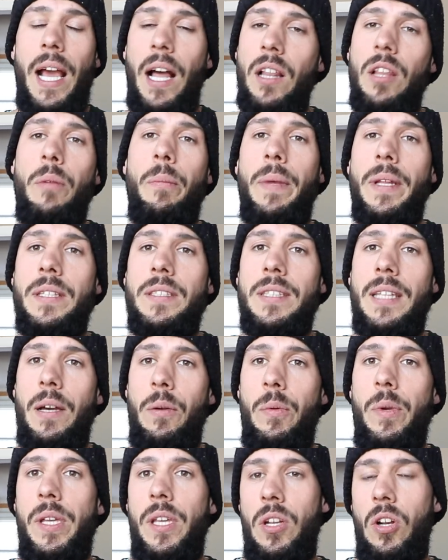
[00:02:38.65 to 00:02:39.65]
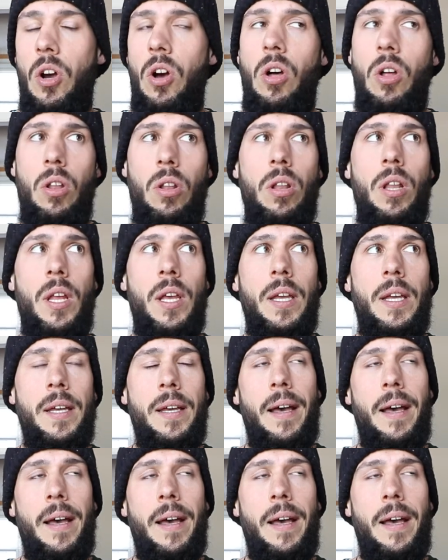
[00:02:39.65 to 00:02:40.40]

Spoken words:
elements that we can all